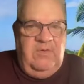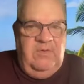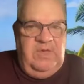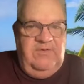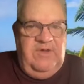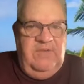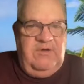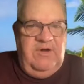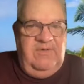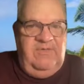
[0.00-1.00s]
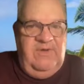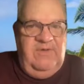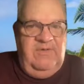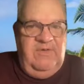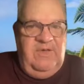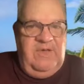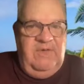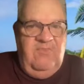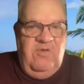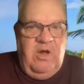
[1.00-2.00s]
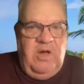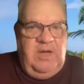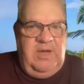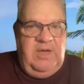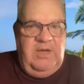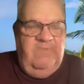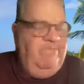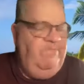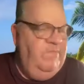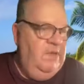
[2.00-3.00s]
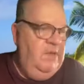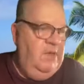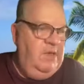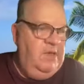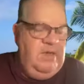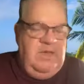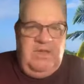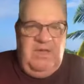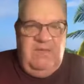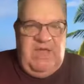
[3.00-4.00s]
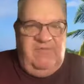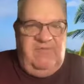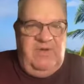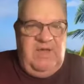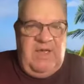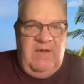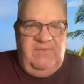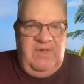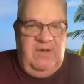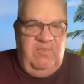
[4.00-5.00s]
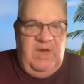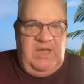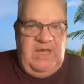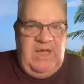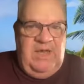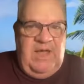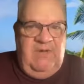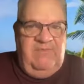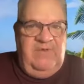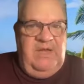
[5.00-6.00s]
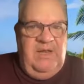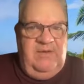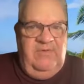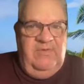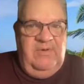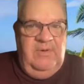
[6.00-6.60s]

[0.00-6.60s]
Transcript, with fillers: All your Democrat cities are in riot, and you can imagine how it's going to break out after the election.